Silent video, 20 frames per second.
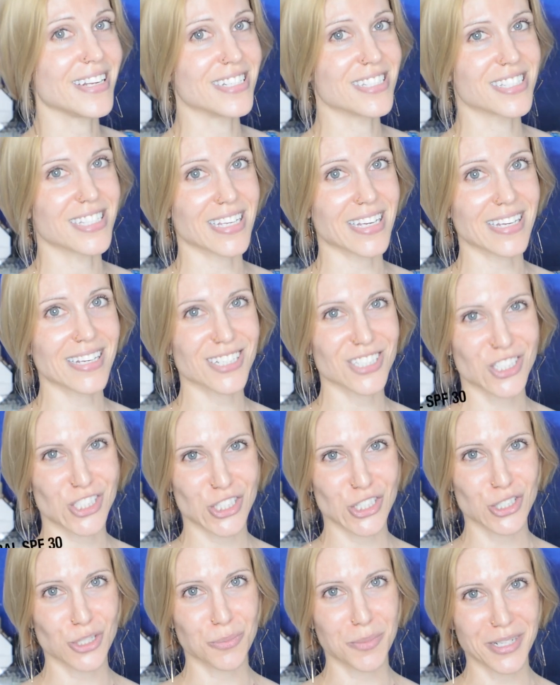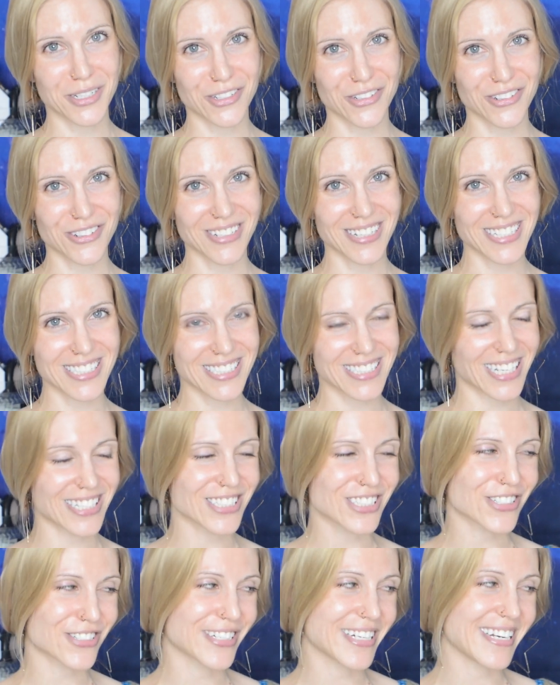and Zinc Sheer Mineral
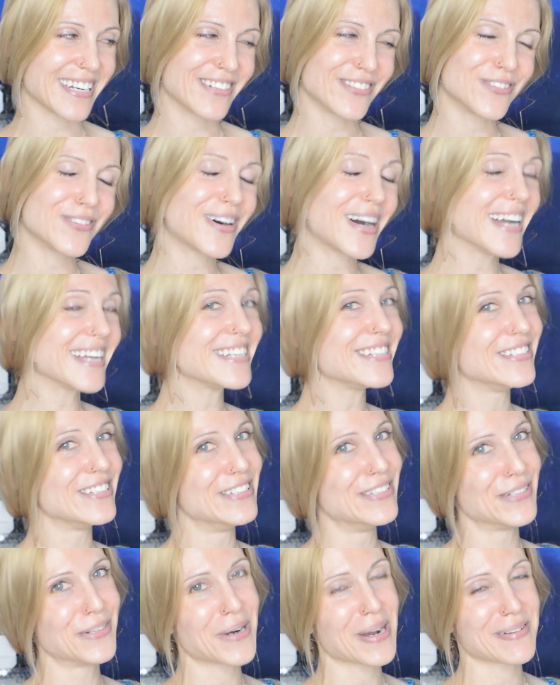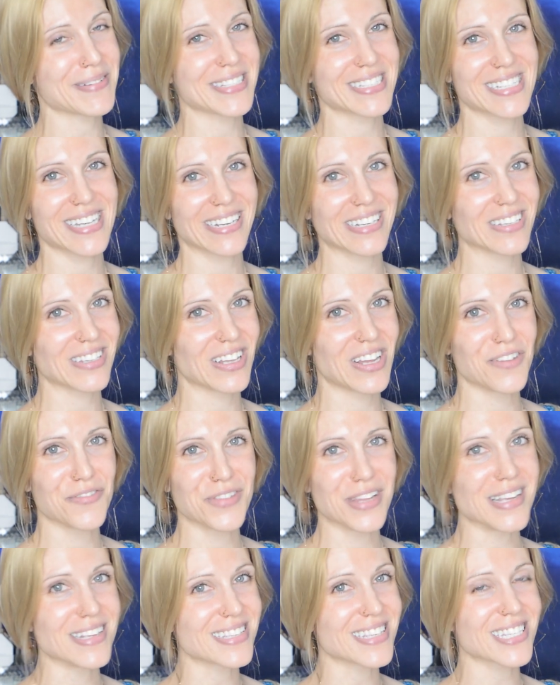Sunscreen. Oh, I knew I was gonna love
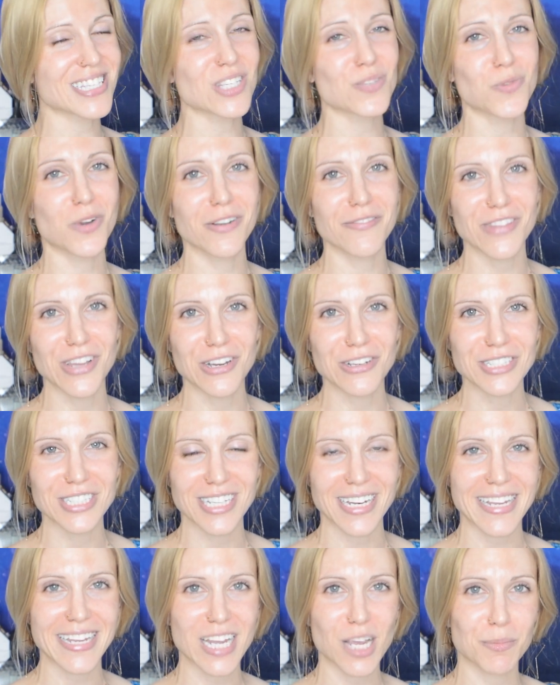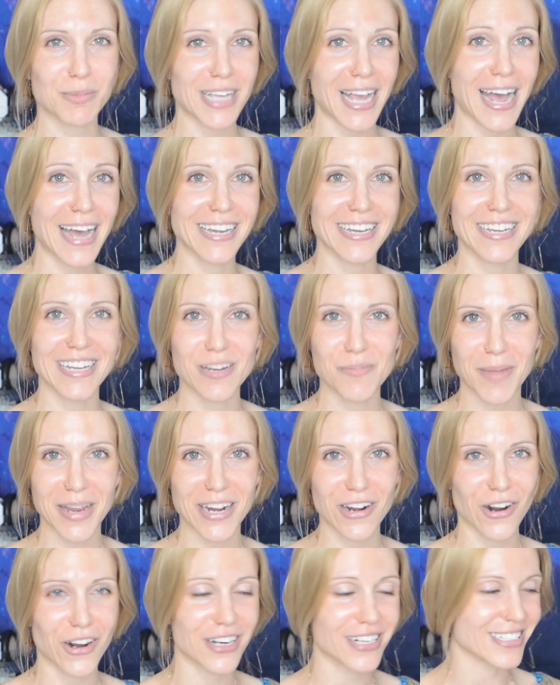this. This is one of those that I kept adding in my
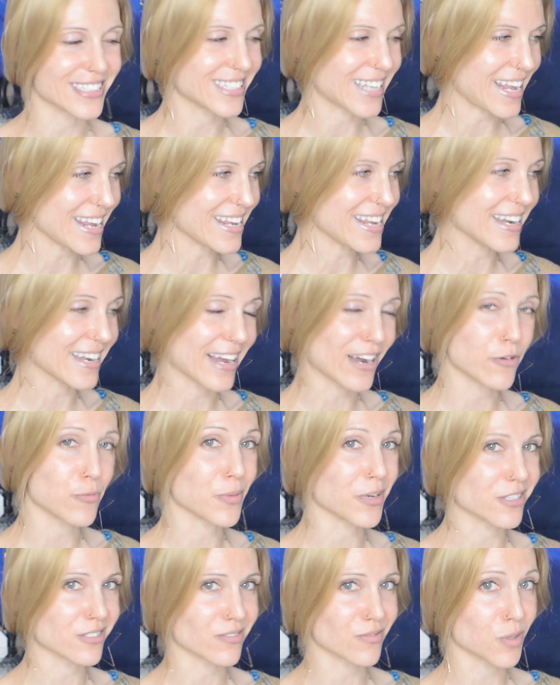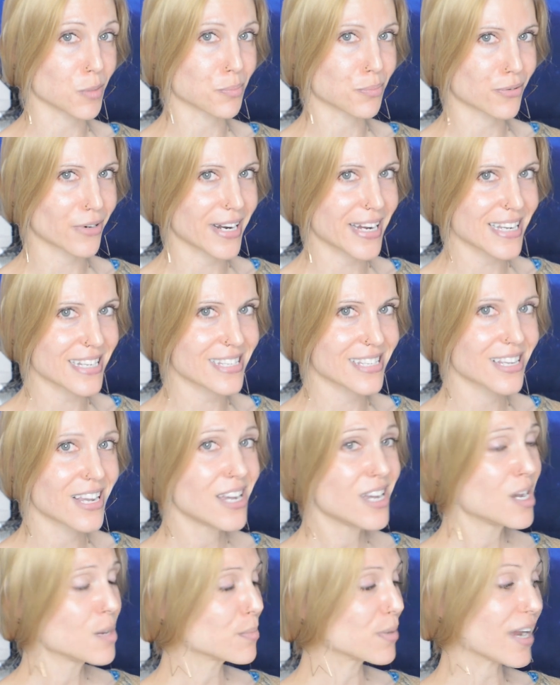cart and taking out because of the price,
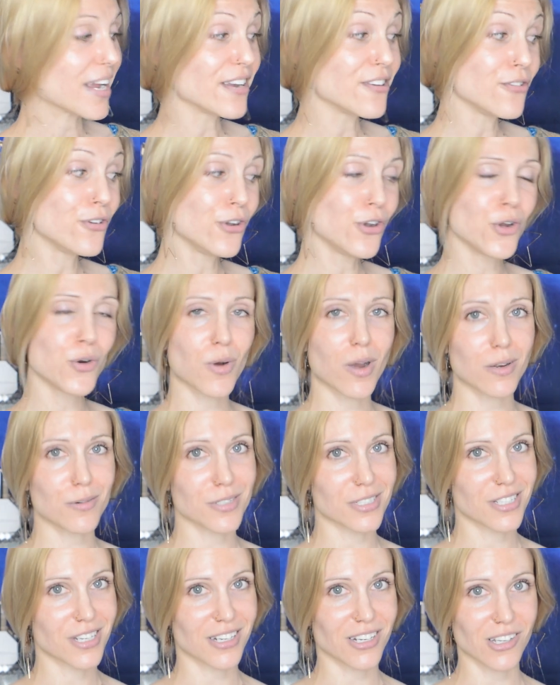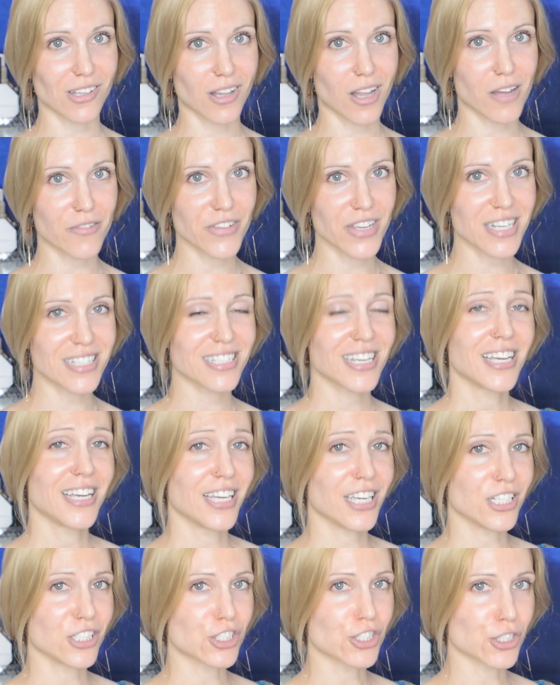but I knew I was gonna love it.
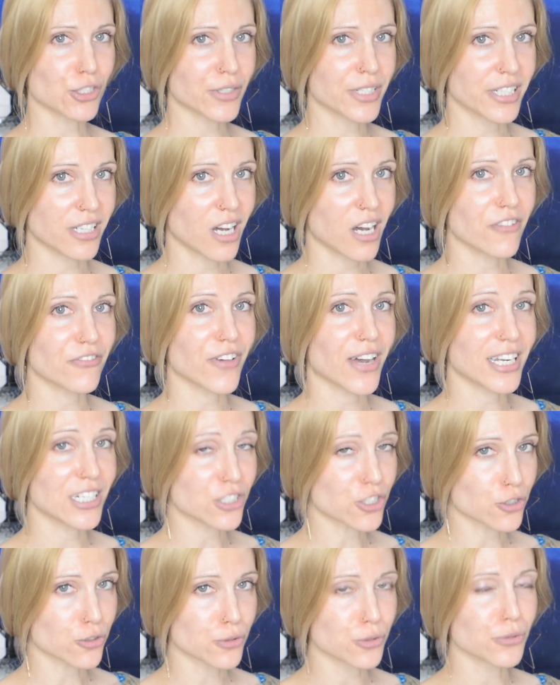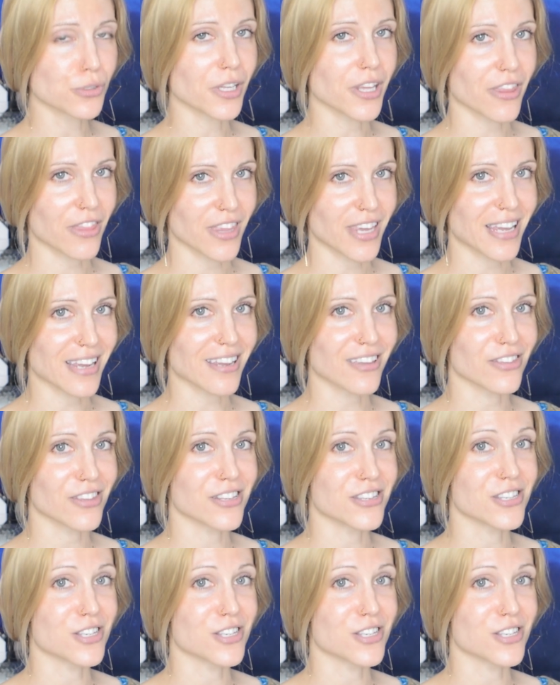And sure enough, I truly think this